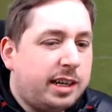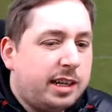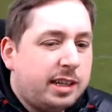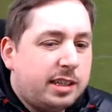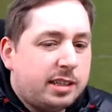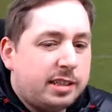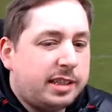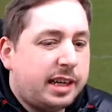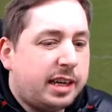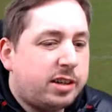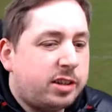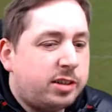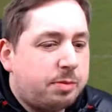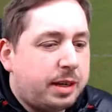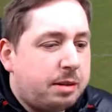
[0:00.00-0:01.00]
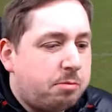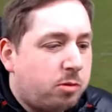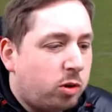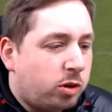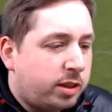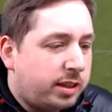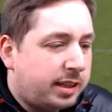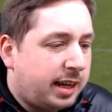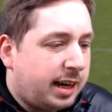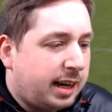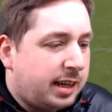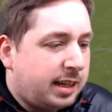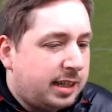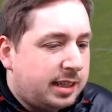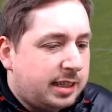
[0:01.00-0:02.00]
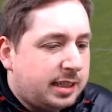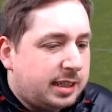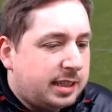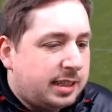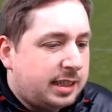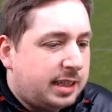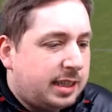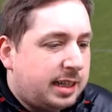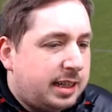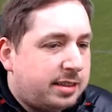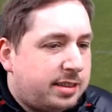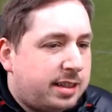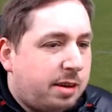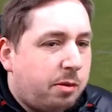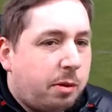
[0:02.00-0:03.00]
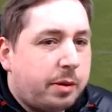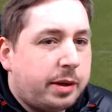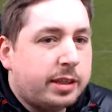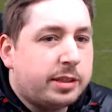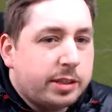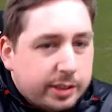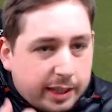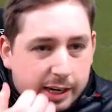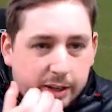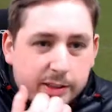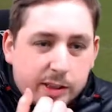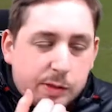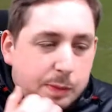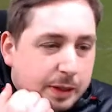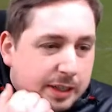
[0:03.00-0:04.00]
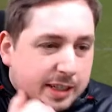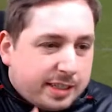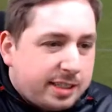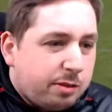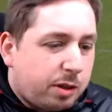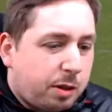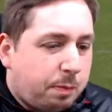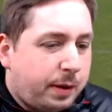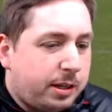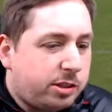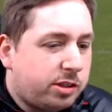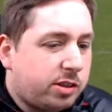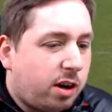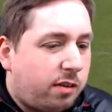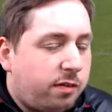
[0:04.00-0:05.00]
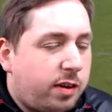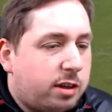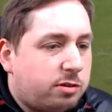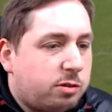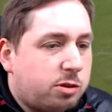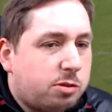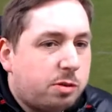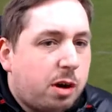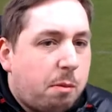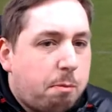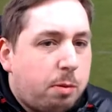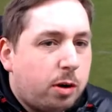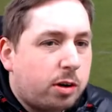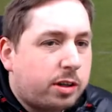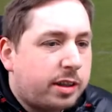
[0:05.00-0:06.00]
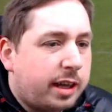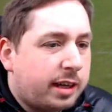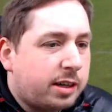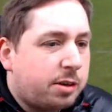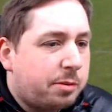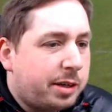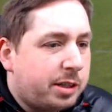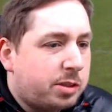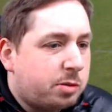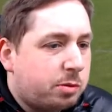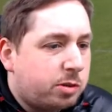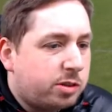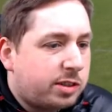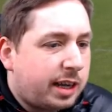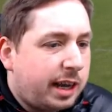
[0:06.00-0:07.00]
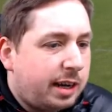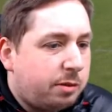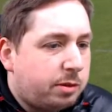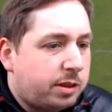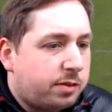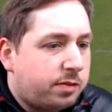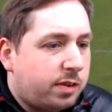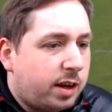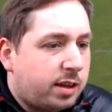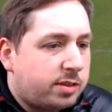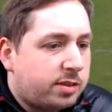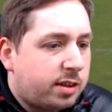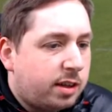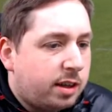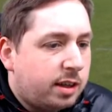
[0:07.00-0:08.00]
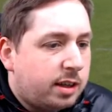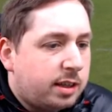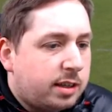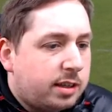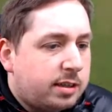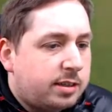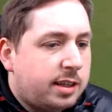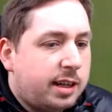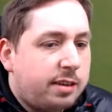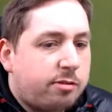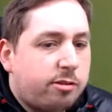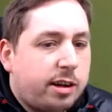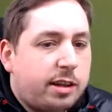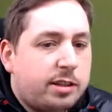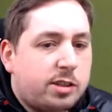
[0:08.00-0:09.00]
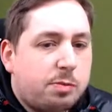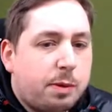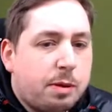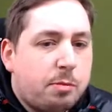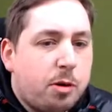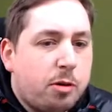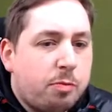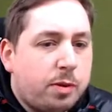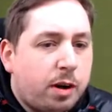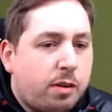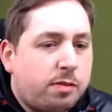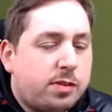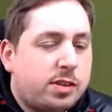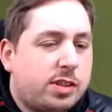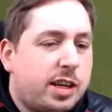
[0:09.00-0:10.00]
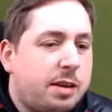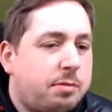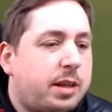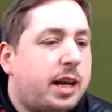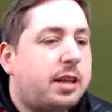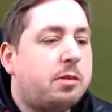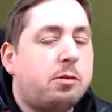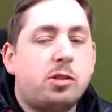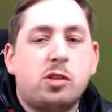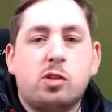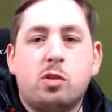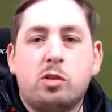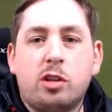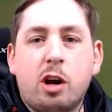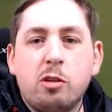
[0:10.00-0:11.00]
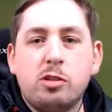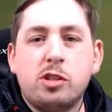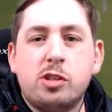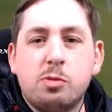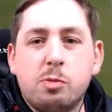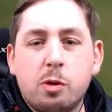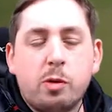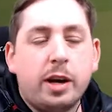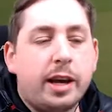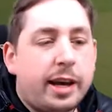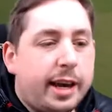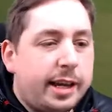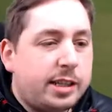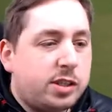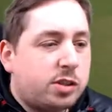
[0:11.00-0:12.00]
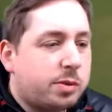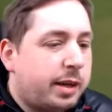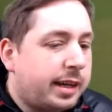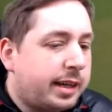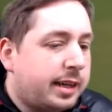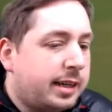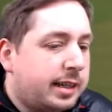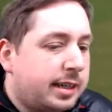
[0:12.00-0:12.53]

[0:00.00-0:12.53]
I think it could have been more than that. Let's see what we can do then on this pitch. Let's see what the pitch has got first of all. So we've got Buck then coming in towards Taylor with the first delivery. And there's a bit of movement off the seam there that we saw. Noticeable in swing.